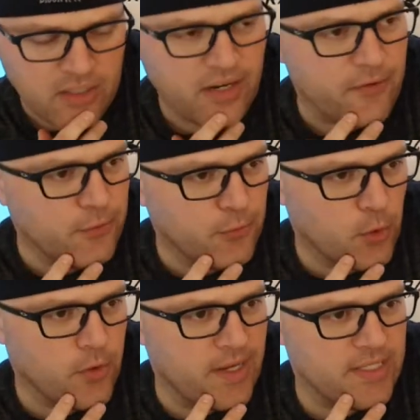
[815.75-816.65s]
Jeff, are you
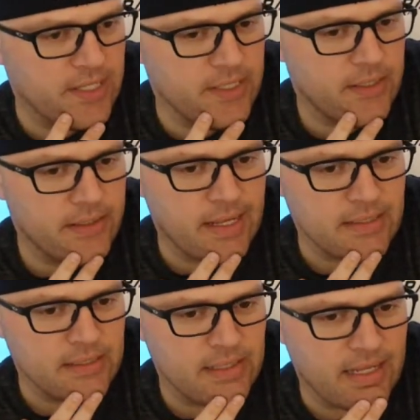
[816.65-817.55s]
Florida resident?
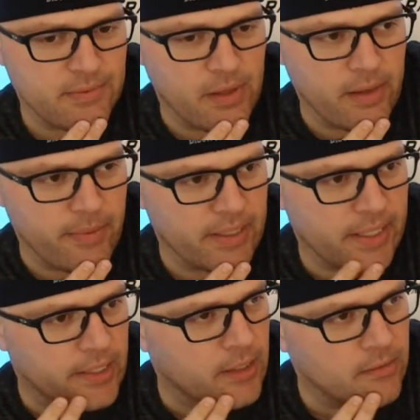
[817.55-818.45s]
That's probably a
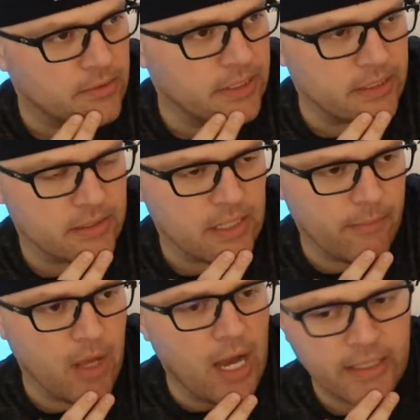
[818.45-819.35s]
big kicker because
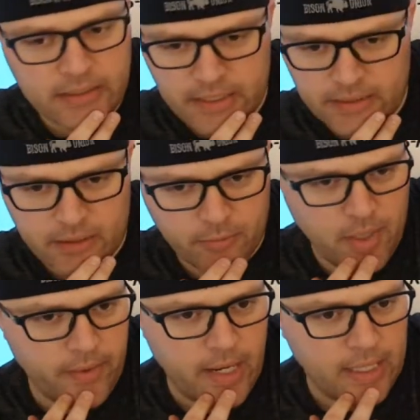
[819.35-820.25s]
I'm not, and they're
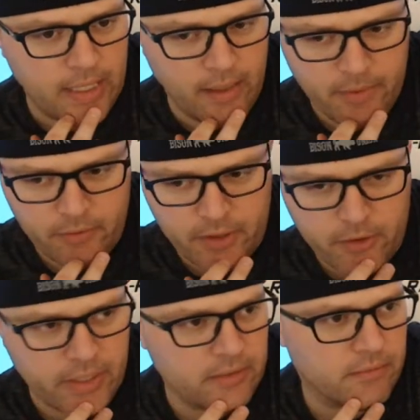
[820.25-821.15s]
probably not going to let me
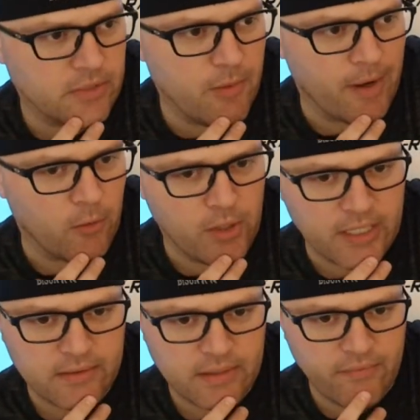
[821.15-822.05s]
renew it no matter
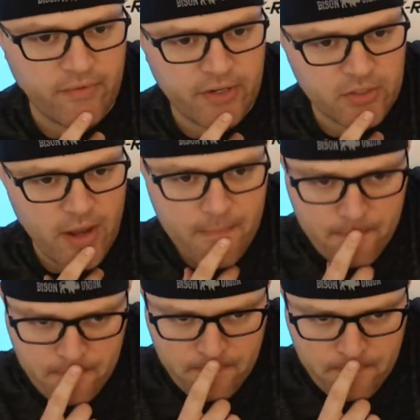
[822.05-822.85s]
what, even if I try.